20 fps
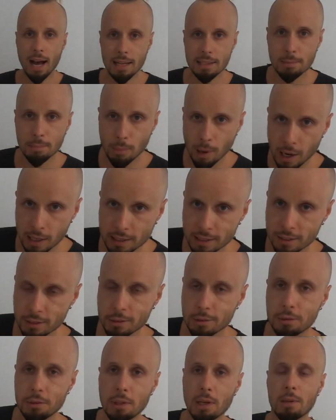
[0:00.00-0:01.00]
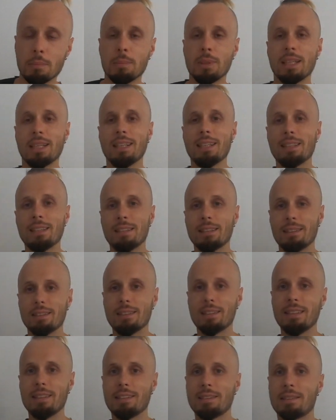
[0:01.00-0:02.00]
asked Martin to send me
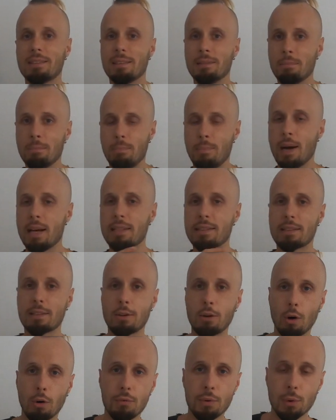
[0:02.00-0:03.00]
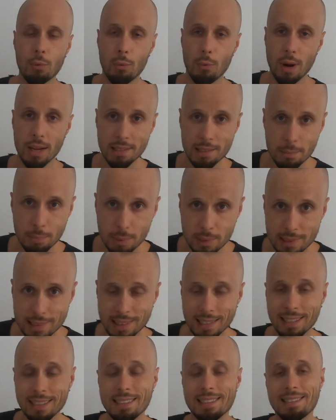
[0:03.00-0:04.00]
his best coffee recipes,
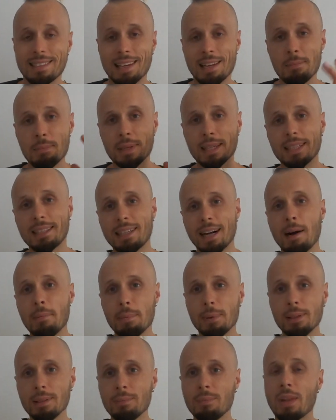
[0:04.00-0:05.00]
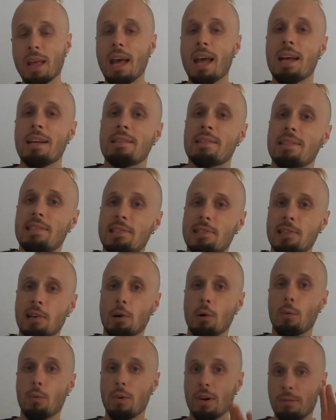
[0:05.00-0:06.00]
and he sent me a couple.
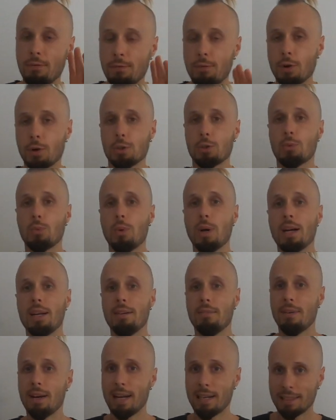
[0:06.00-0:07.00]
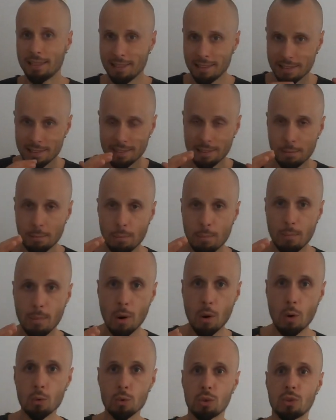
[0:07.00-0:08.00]
So the first one that he's the
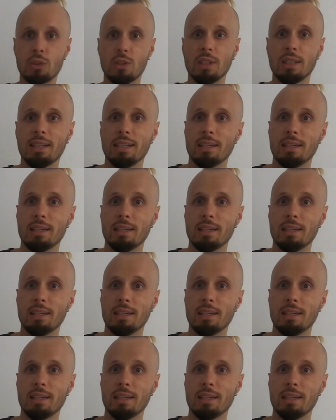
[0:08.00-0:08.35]
most